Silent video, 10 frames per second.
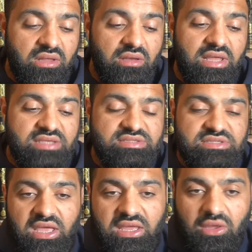let's
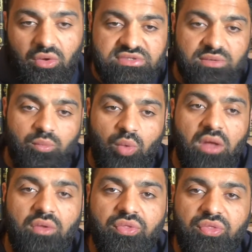say on some
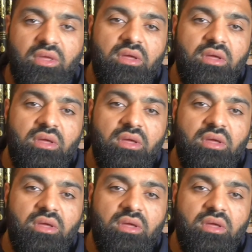wealth,